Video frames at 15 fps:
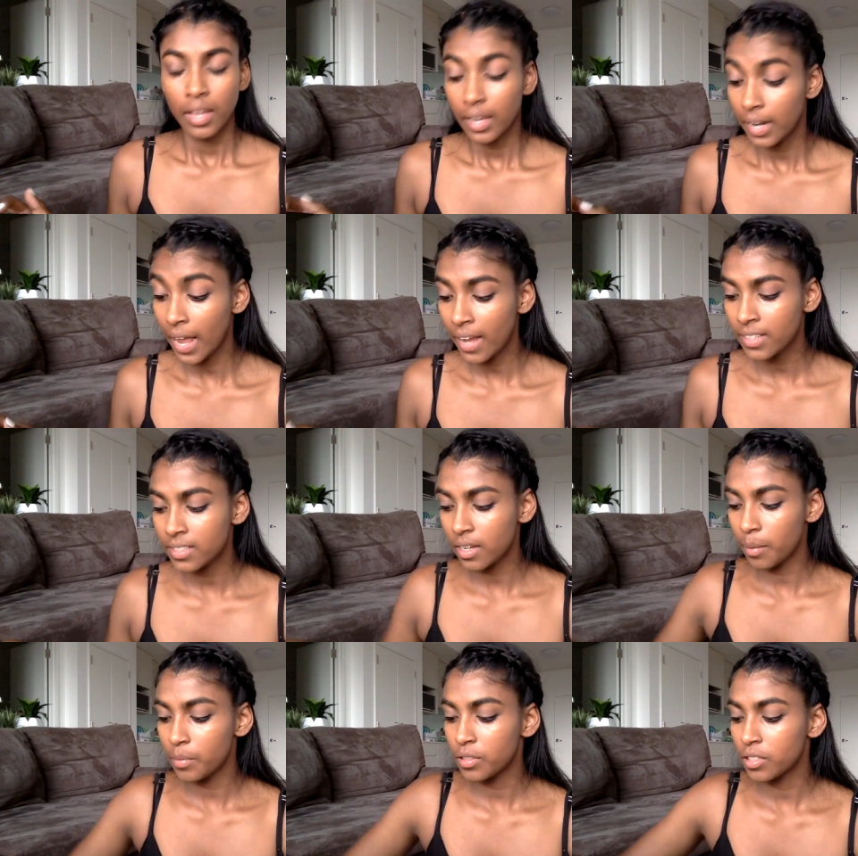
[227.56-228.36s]
Next,
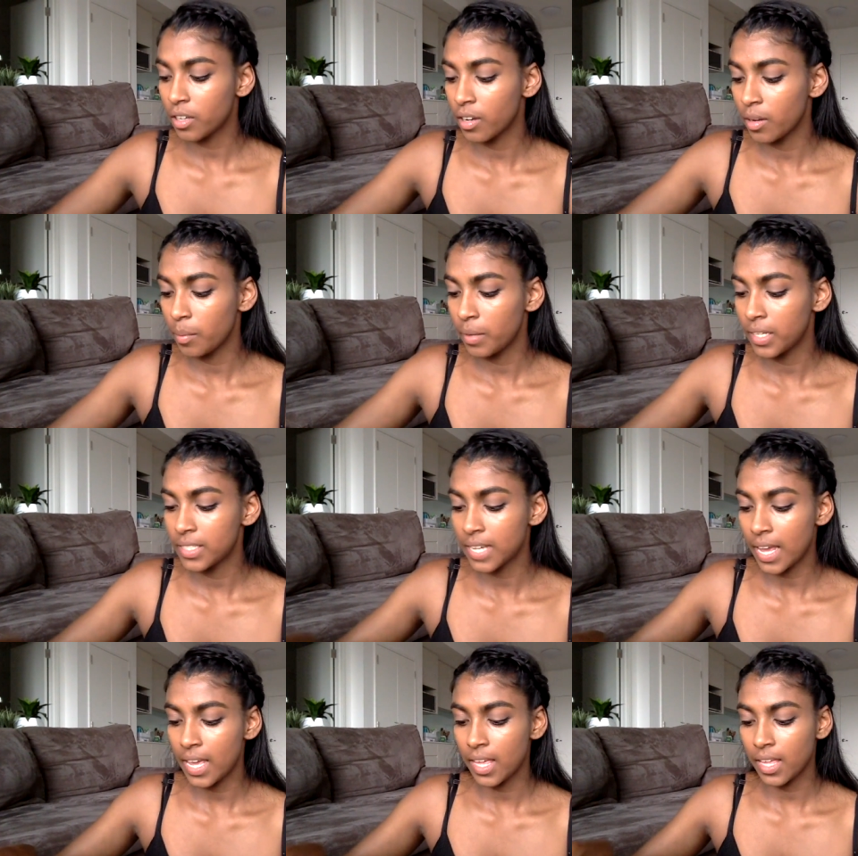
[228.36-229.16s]
I'm just going to be
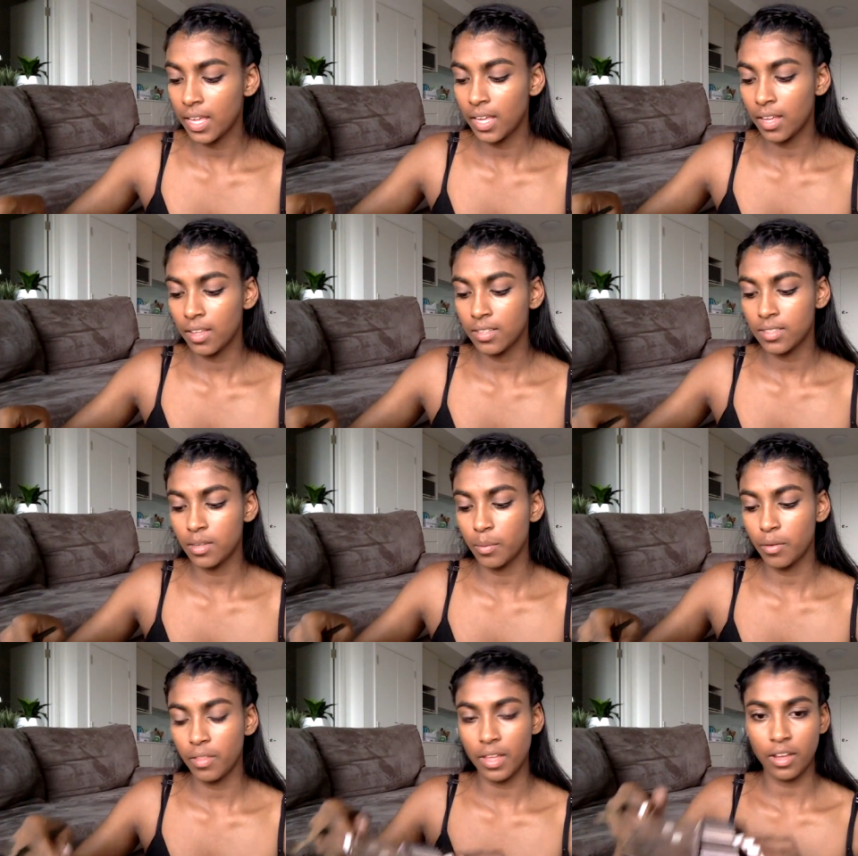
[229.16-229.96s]
taking some
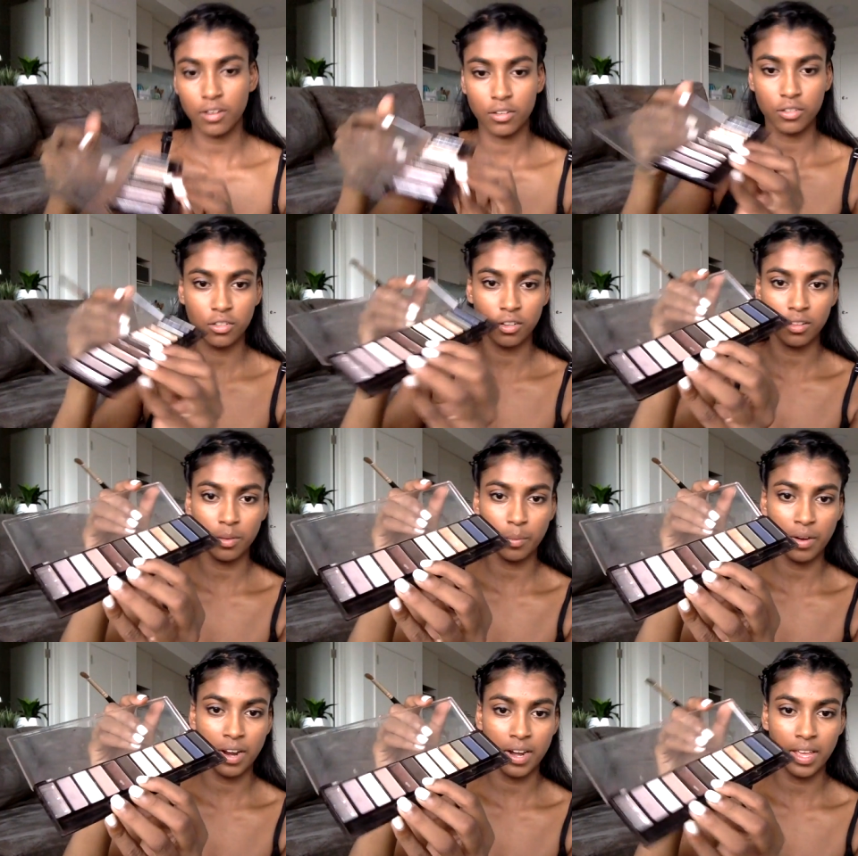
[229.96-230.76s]
of that chocolate
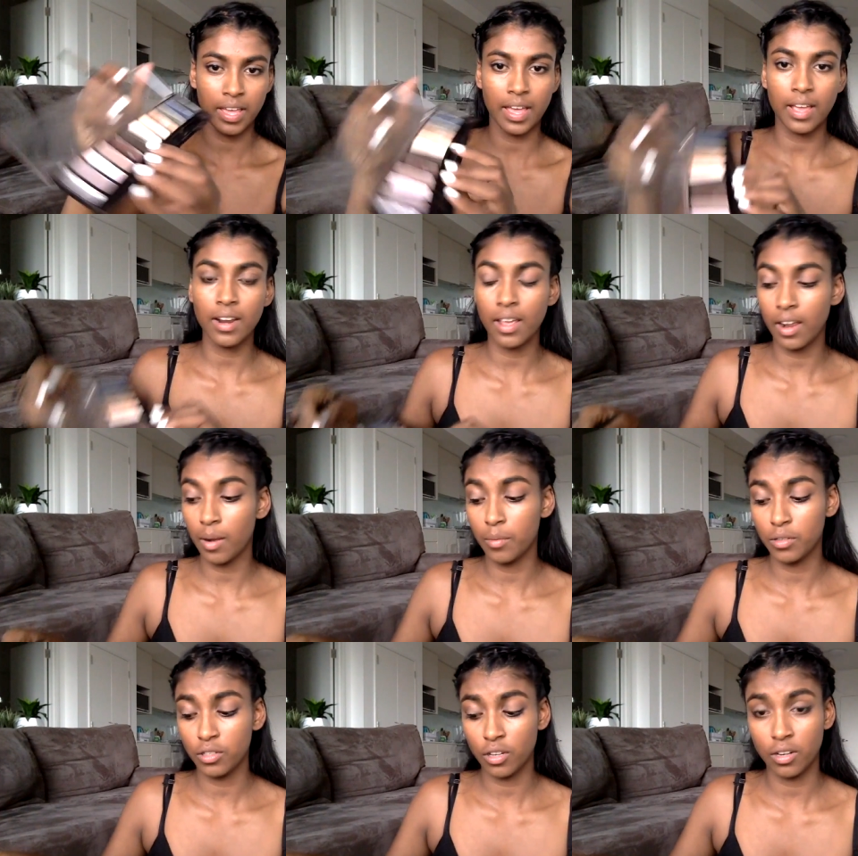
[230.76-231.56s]
brown again, and I'm
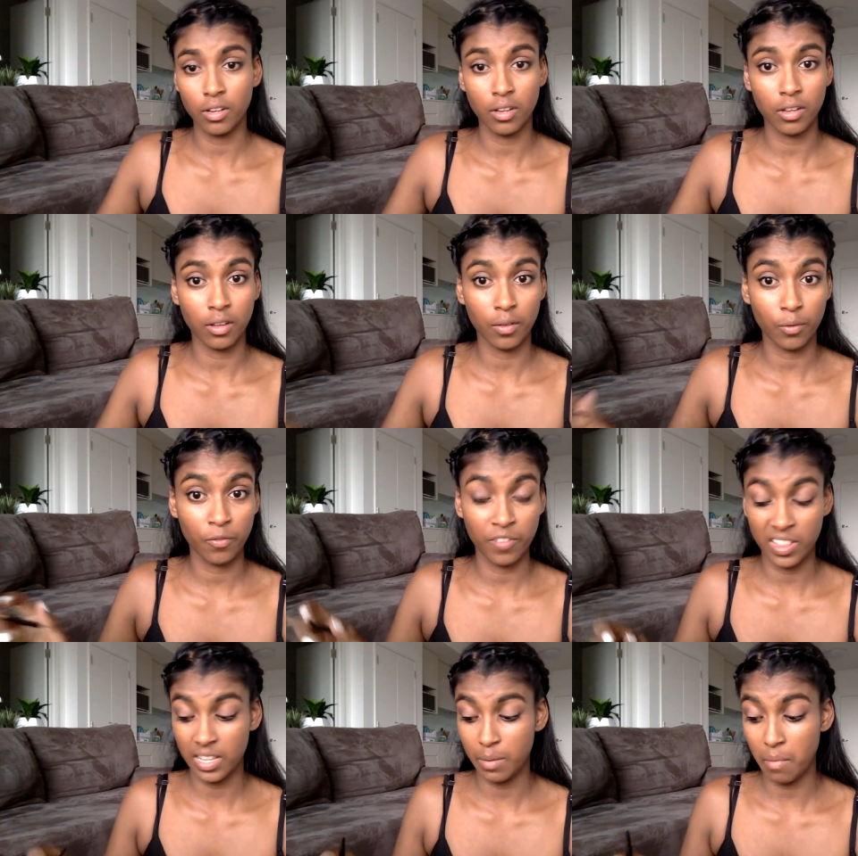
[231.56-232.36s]
just going to
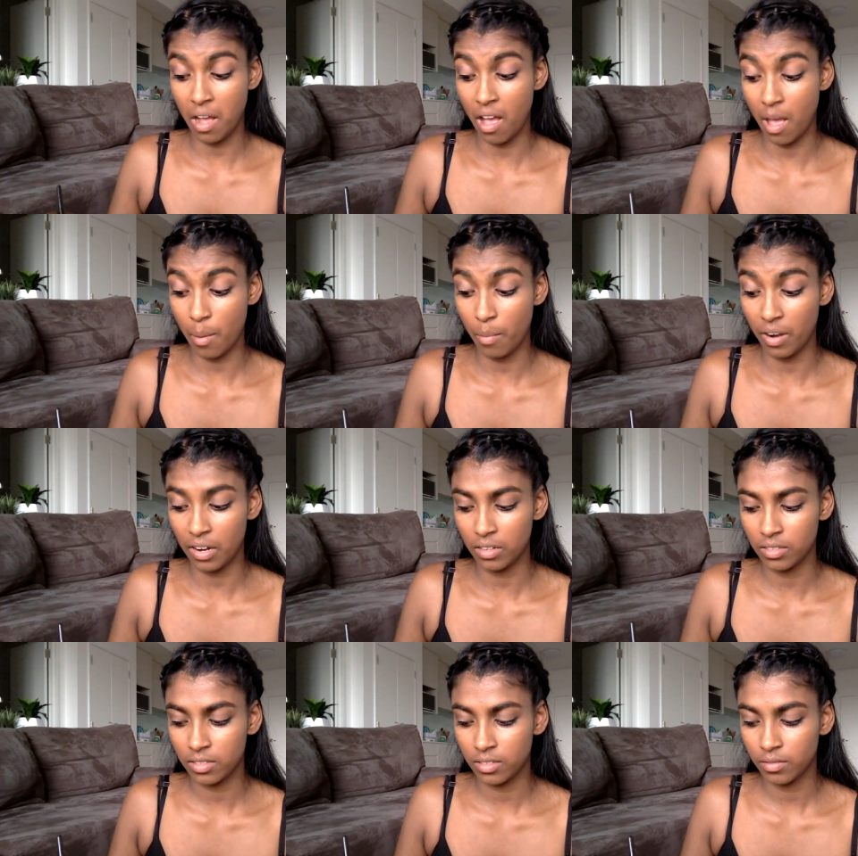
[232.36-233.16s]
fill in my
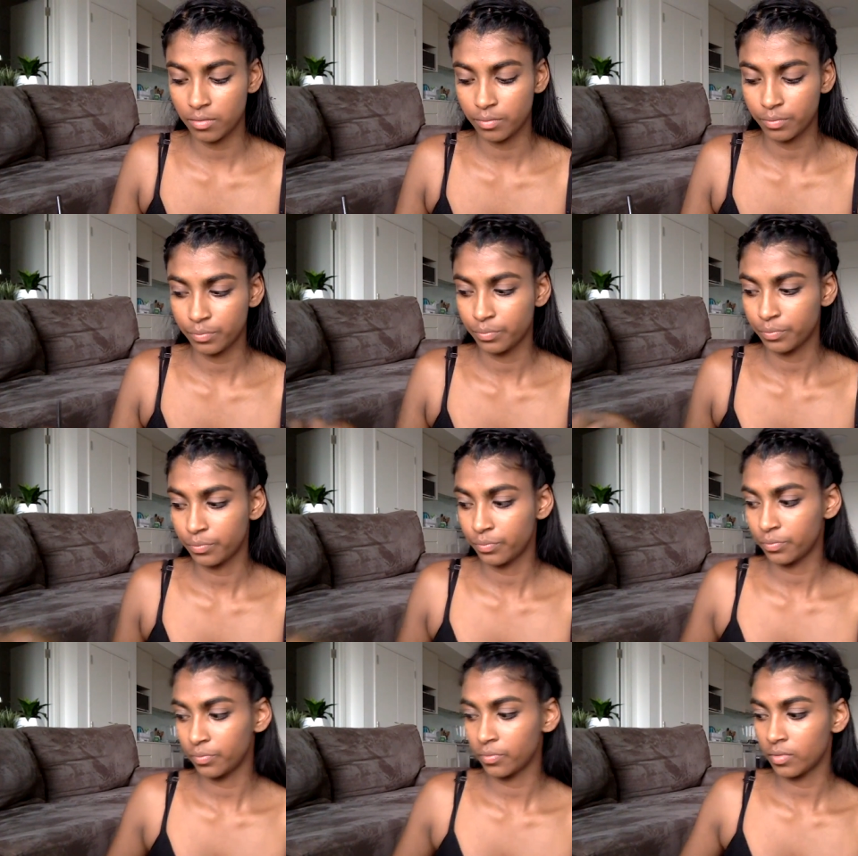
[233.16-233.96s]
eyebrows.
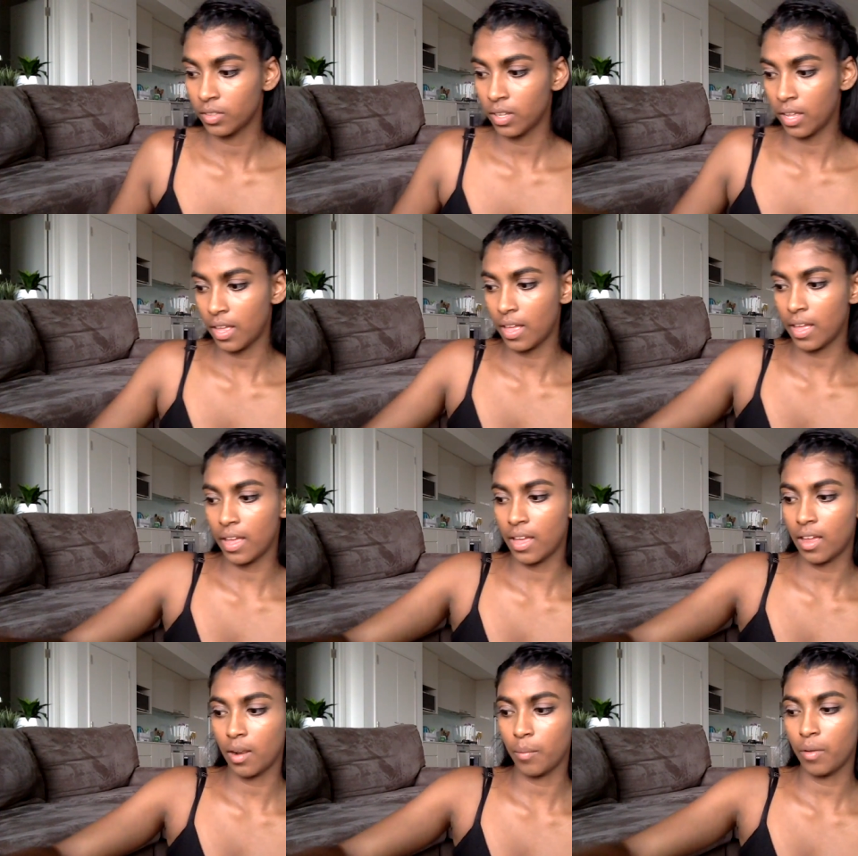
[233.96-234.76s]

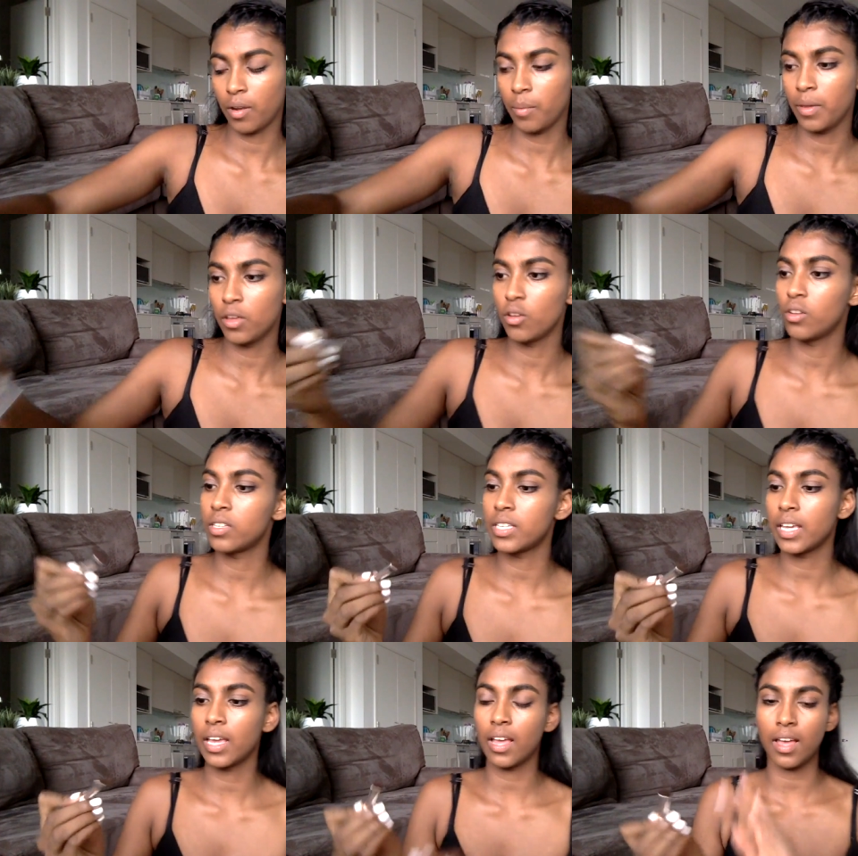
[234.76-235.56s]
And I'm going to be
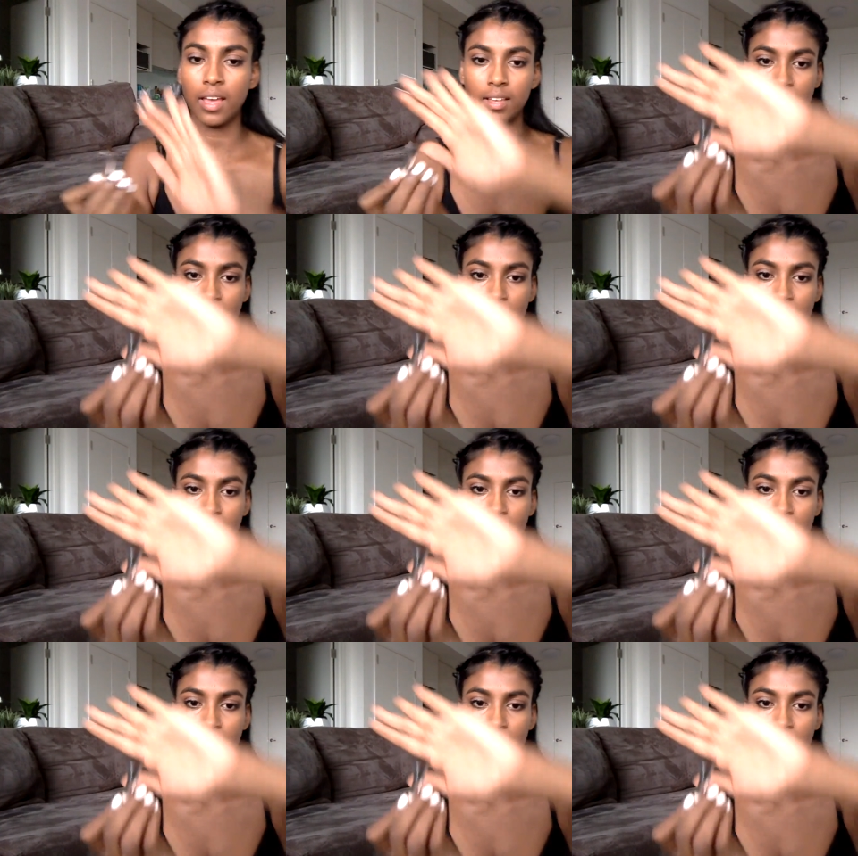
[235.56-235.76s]
using a